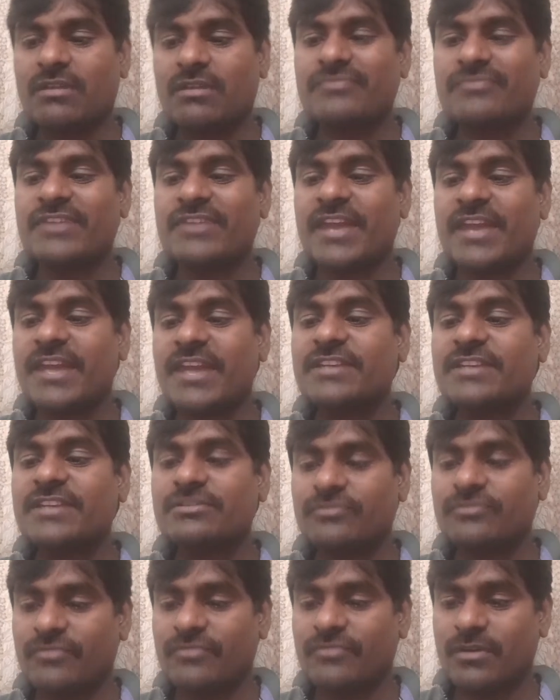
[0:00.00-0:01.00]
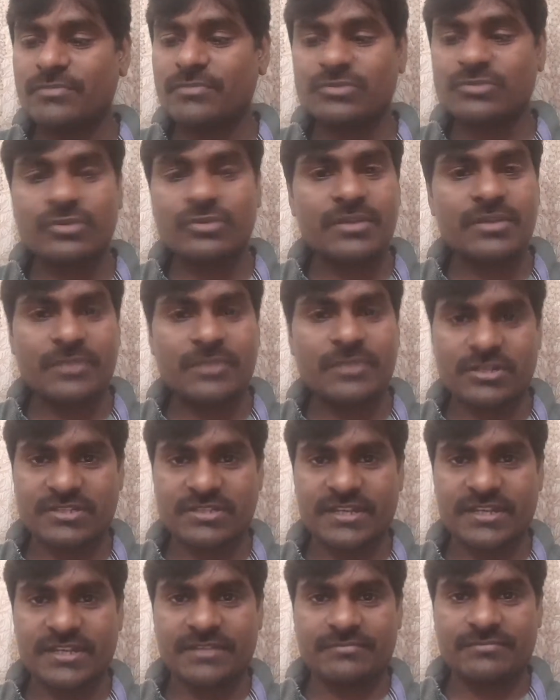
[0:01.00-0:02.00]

of the air to form sodium oxide.